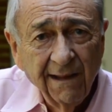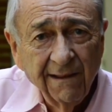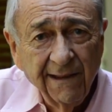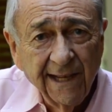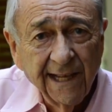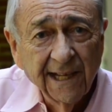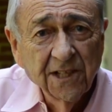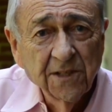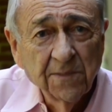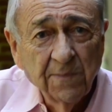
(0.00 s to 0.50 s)

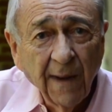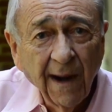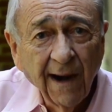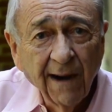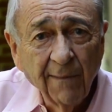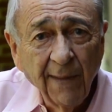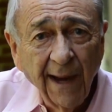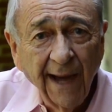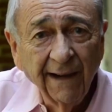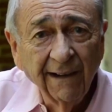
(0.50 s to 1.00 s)
The
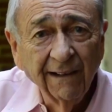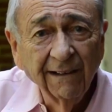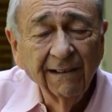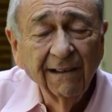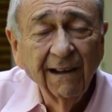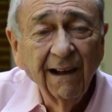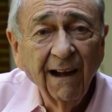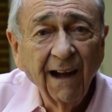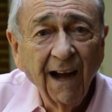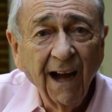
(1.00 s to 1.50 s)

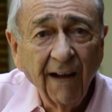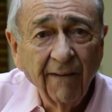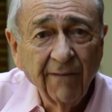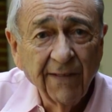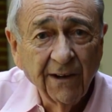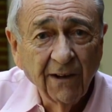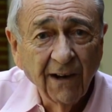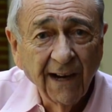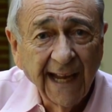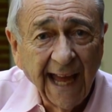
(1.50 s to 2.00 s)
experimenter of
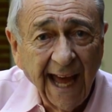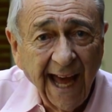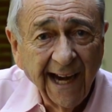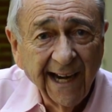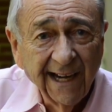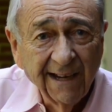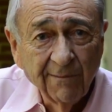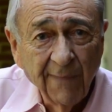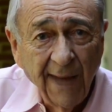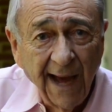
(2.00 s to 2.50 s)
the
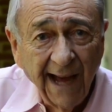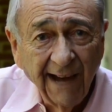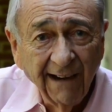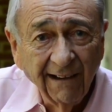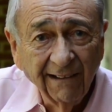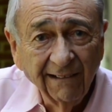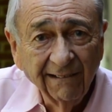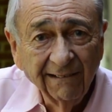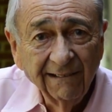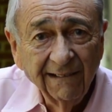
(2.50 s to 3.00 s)
organic
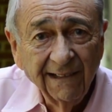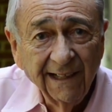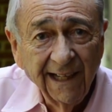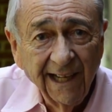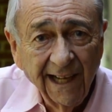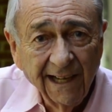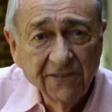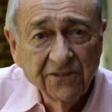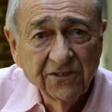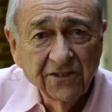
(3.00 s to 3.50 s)
matter
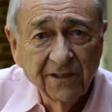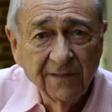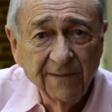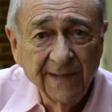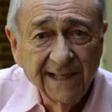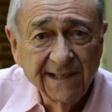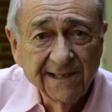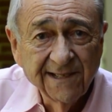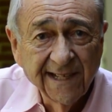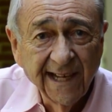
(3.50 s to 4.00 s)

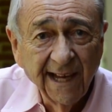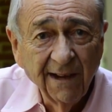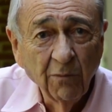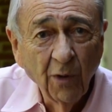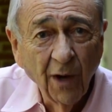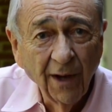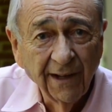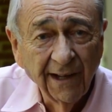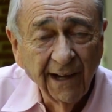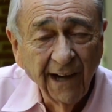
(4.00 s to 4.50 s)
instrument said,
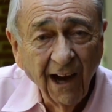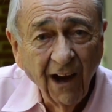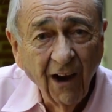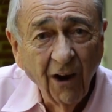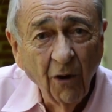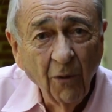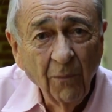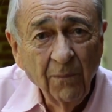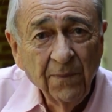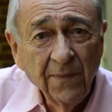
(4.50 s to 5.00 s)
well, you
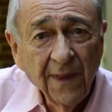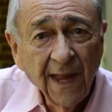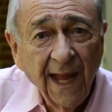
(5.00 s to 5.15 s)
know,